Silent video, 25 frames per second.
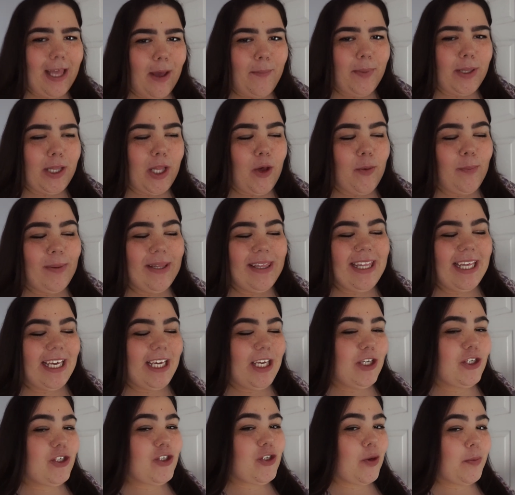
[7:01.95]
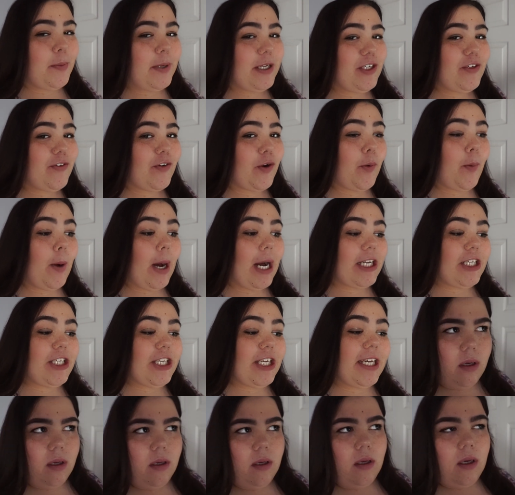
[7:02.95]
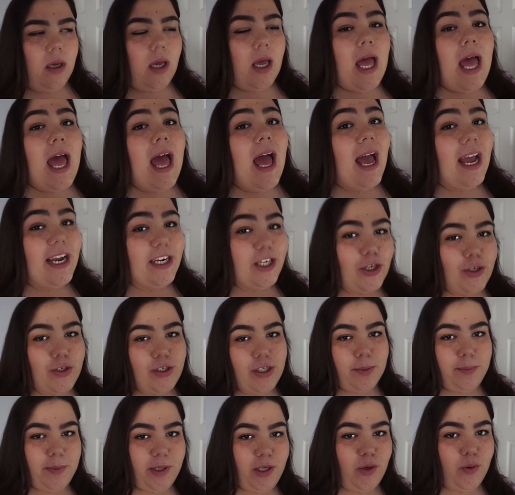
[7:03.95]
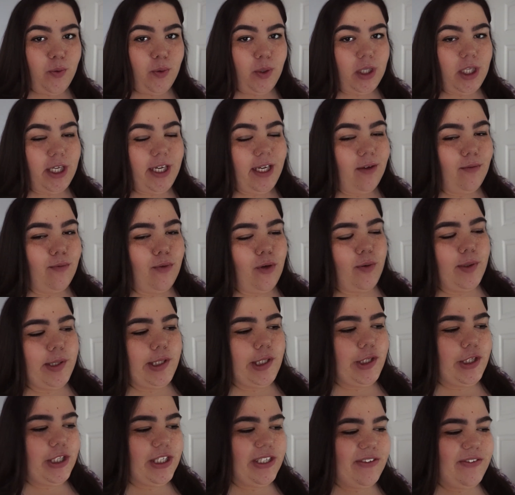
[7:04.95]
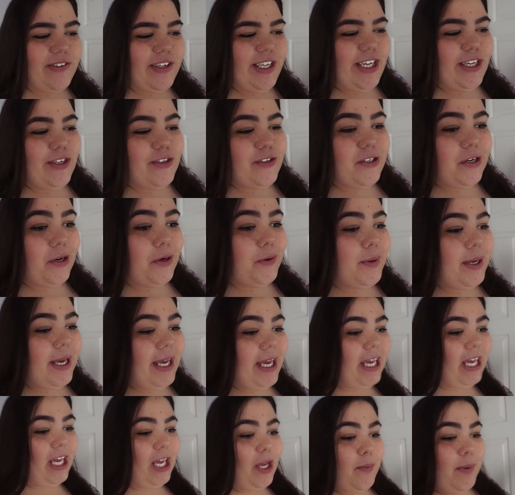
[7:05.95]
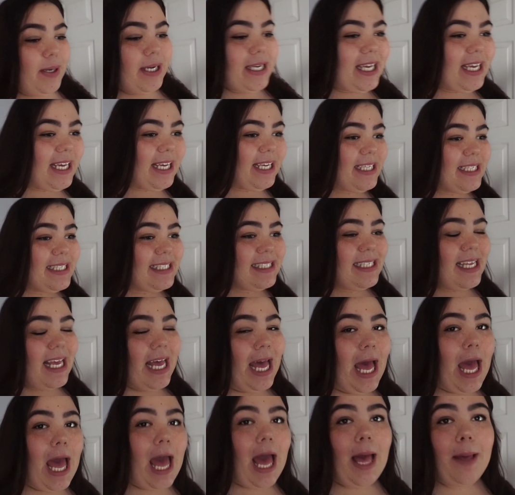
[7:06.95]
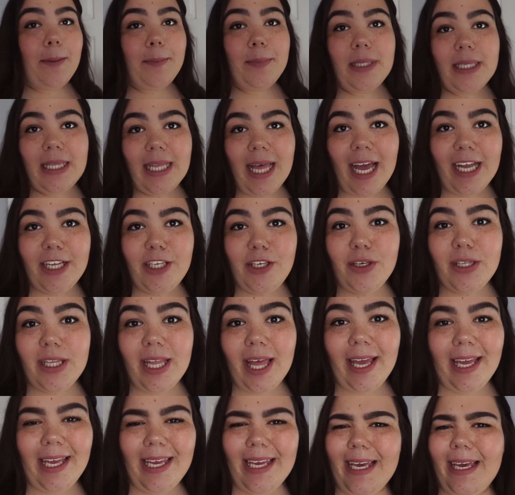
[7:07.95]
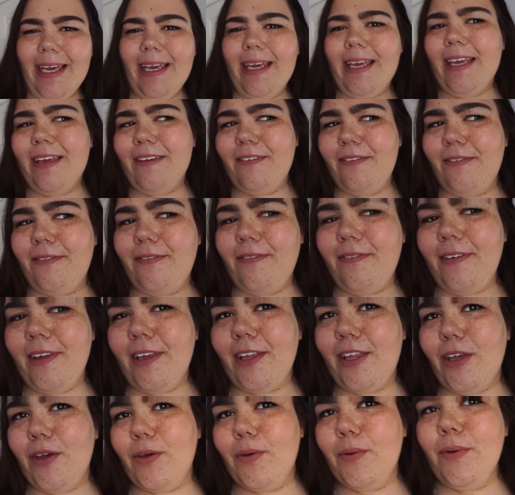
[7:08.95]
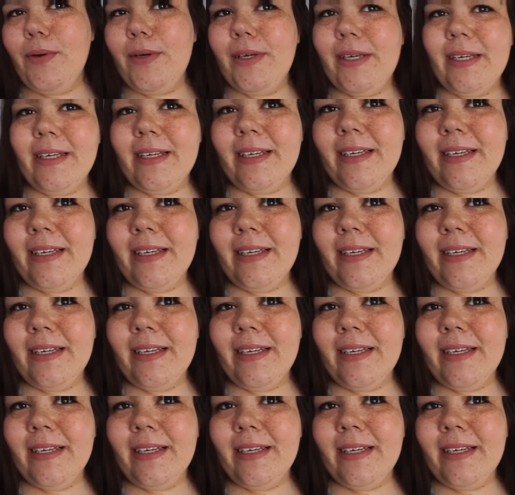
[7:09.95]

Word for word: down below, but thank you so much for watching. I know some of you were looking forward to this video, so here it is. I'm glad you like it if you do,